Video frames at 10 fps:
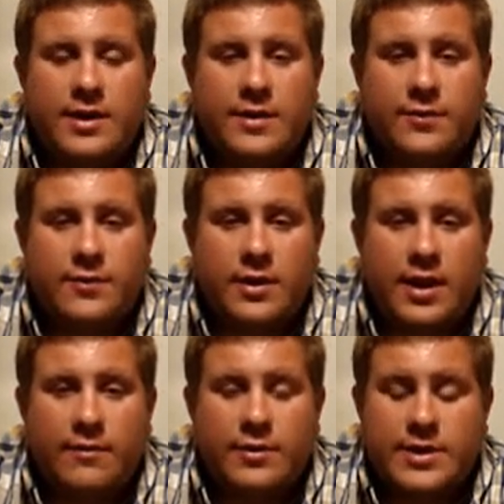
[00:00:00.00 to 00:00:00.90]

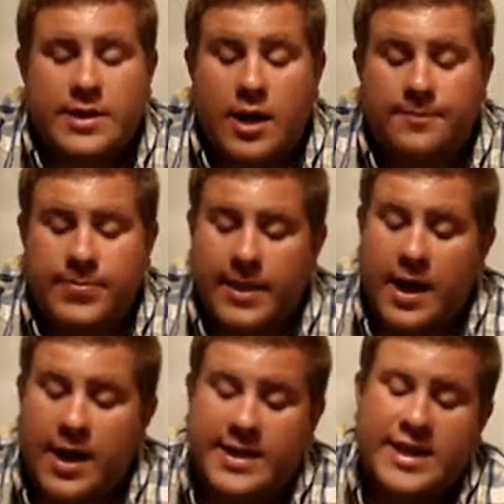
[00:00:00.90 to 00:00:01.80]
differently every time.
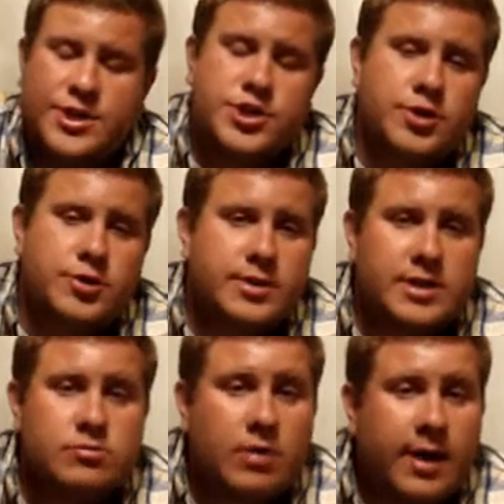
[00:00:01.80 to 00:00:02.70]
I did shoot
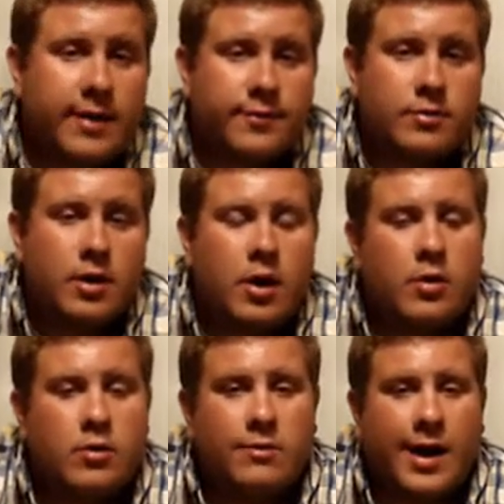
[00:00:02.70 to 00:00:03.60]
this rifle
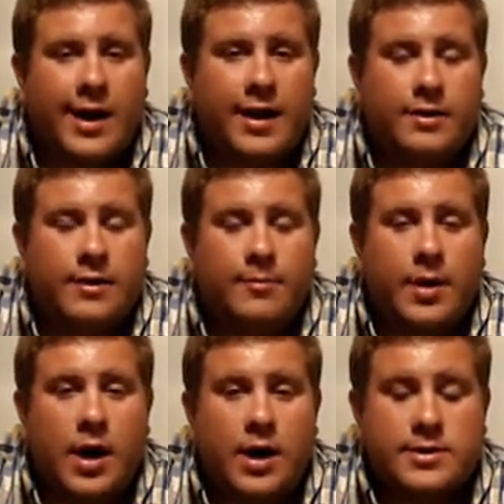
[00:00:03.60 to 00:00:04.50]
right out of the
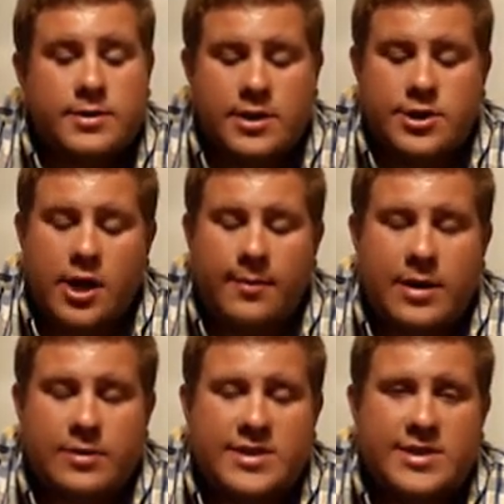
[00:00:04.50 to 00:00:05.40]
box. I shot
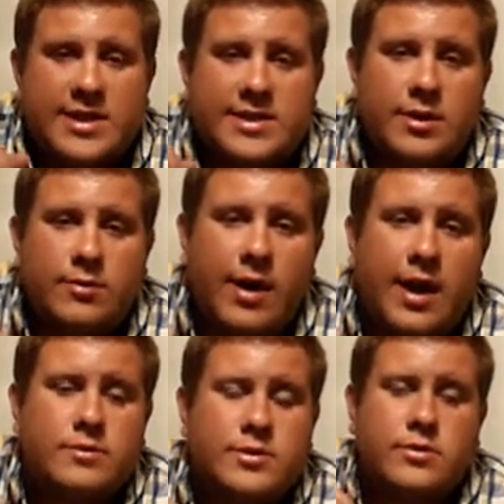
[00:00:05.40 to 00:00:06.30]
about 60
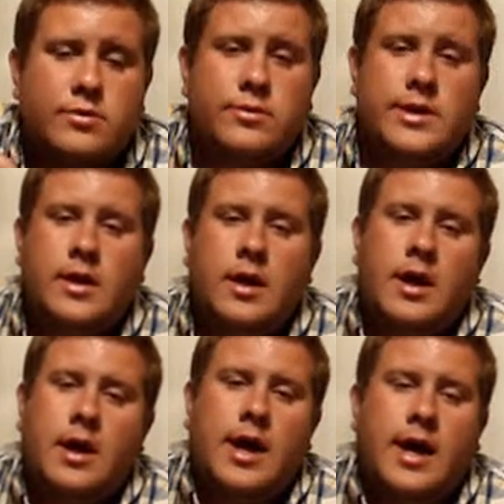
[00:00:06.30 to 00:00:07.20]
rounds through it
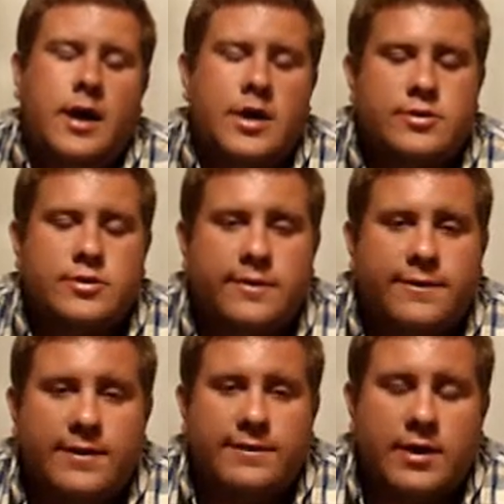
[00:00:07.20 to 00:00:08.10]
at
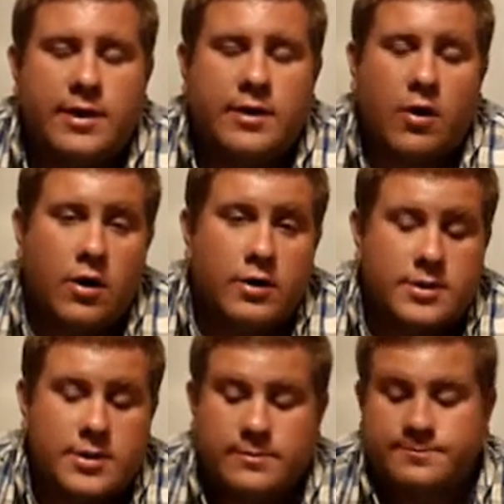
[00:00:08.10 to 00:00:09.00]
150
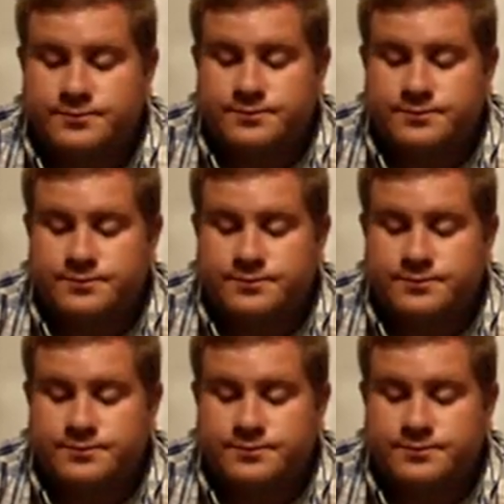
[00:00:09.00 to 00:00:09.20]
yards.